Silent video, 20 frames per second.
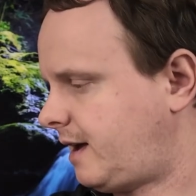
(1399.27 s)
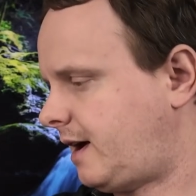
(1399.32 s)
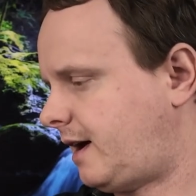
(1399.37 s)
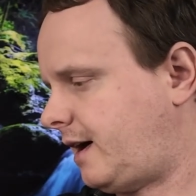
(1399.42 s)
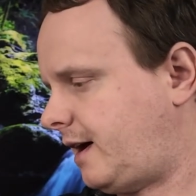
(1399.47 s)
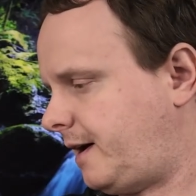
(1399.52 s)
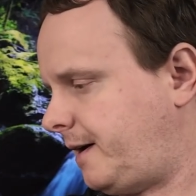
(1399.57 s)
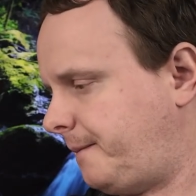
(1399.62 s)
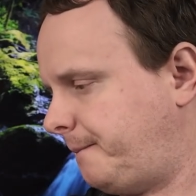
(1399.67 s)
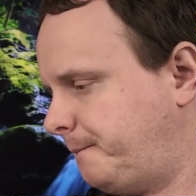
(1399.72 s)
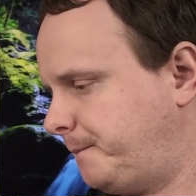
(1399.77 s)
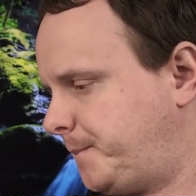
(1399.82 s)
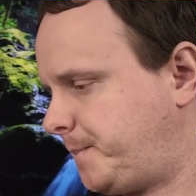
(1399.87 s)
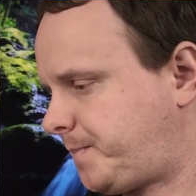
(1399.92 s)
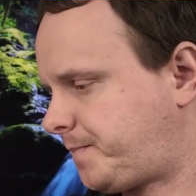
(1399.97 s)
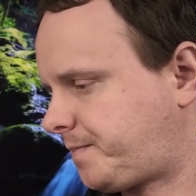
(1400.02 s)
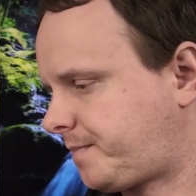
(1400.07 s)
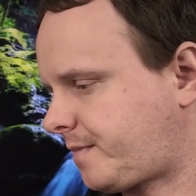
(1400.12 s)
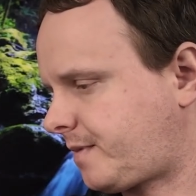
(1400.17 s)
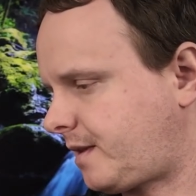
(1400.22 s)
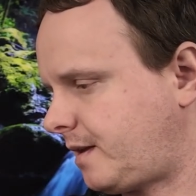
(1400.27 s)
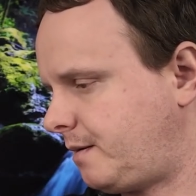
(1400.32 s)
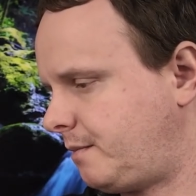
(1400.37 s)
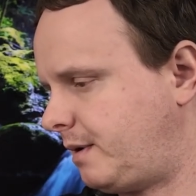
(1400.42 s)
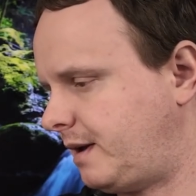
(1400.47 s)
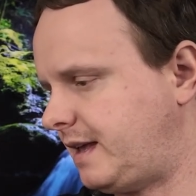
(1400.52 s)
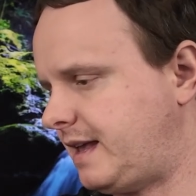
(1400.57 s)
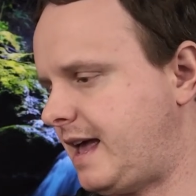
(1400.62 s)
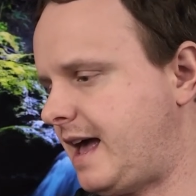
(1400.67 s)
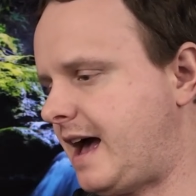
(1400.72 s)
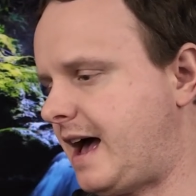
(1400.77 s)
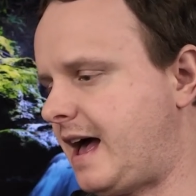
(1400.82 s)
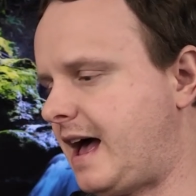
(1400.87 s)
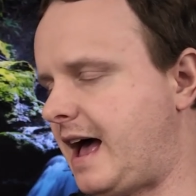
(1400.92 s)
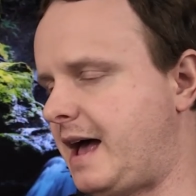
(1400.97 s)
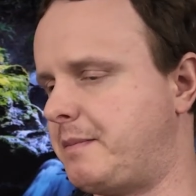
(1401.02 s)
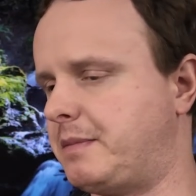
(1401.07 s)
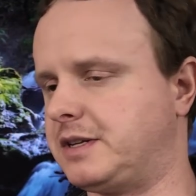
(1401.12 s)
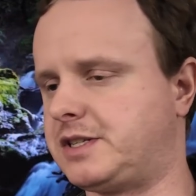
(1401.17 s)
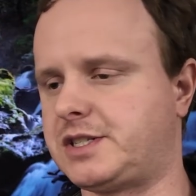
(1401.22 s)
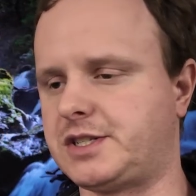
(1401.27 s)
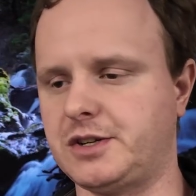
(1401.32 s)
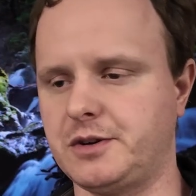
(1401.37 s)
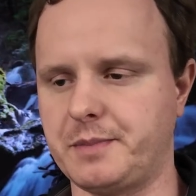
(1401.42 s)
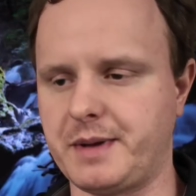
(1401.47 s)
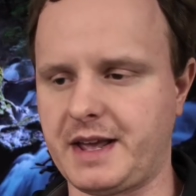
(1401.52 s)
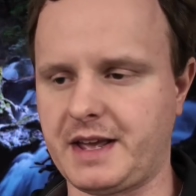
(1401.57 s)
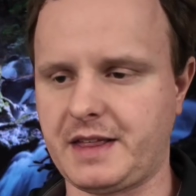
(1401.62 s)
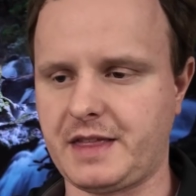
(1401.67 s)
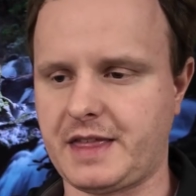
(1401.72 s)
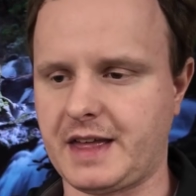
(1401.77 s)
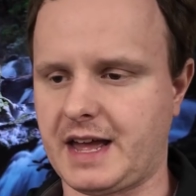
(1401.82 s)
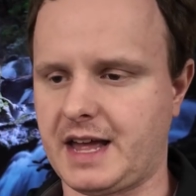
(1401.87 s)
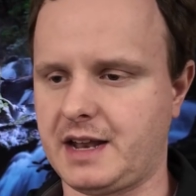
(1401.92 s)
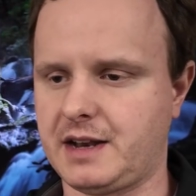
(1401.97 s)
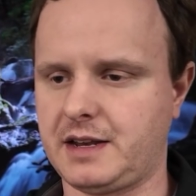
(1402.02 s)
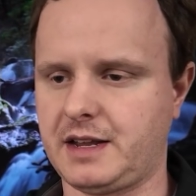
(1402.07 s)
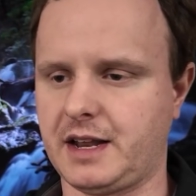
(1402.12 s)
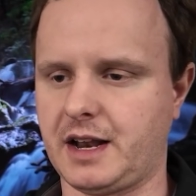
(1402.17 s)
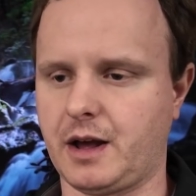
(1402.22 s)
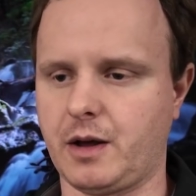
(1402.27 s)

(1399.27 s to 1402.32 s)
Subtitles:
But yeah, I'm assuming that,